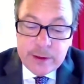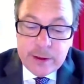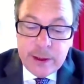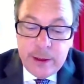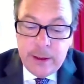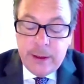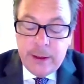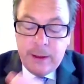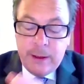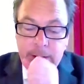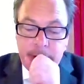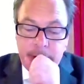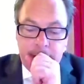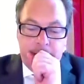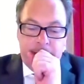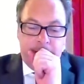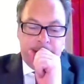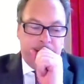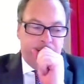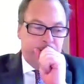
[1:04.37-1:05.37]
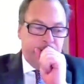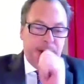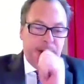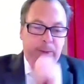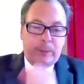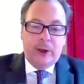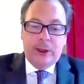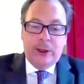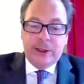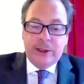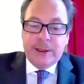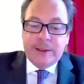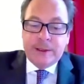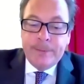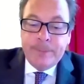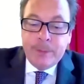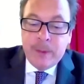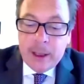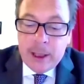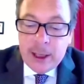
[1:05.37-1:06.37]
Office,
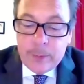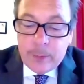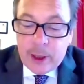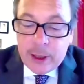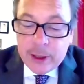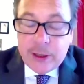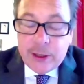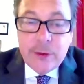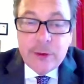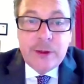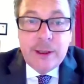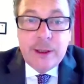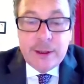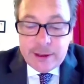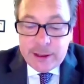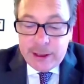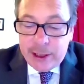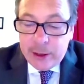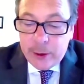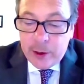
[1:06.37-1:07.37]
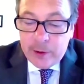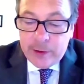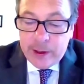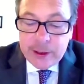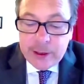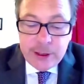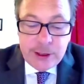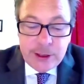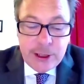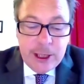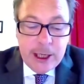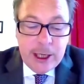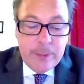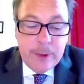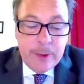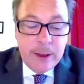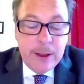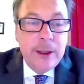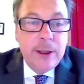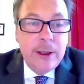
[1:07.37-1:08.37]
apologies, and Mark Cutis, CEO of
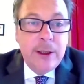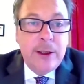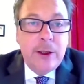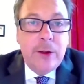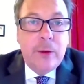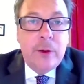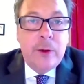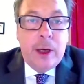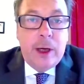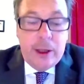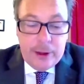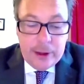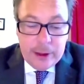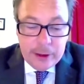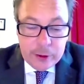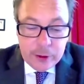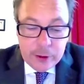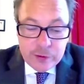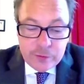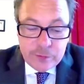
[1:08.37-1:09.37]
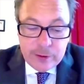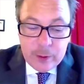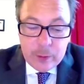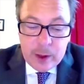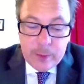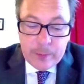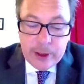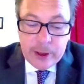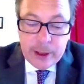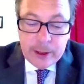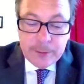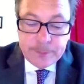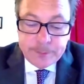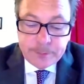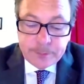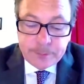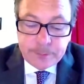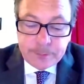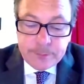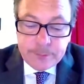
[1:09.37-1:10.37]
AGGM, who are our hosts for our
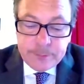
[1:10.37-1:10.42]
webinar.